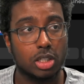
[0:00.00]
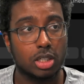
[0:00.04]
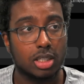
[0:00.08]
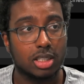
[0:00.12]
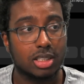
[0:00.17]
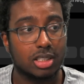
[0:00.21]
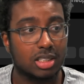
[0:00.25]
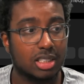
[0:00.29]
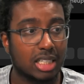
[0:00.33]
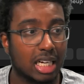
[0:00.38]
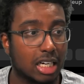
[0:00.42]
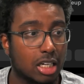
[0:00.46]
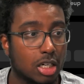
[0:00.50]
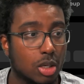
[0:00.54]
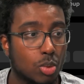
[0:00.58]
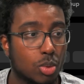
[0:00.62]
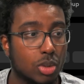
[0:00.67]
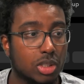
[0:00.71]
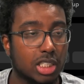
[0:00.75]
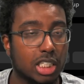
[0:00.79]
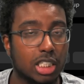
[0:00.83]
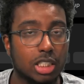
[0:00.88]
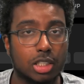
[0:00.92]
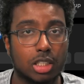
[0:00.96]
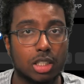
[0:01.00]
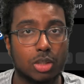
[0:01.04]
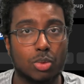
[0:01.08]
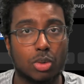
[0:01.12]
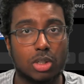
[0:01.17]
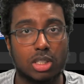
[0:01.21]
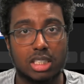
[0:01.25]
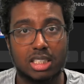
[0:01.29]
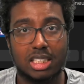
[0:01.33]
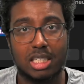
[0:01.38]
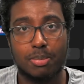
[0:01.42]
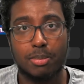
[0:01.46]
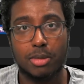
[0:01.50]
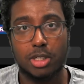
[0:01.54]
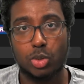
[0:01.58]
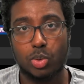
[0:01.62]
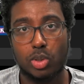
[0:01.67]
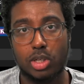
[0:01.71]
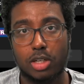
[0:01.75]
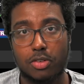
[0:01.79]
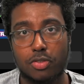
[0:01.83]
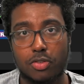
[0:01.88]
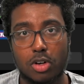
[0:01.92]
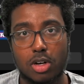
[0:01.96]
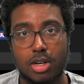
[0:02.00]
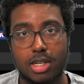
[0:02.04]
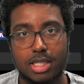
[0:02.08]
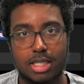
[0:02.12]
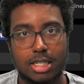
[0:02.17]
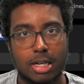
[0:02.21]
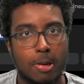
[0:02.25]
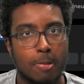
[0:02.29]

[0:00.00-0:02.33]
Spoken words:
Saka was injured, December 21st?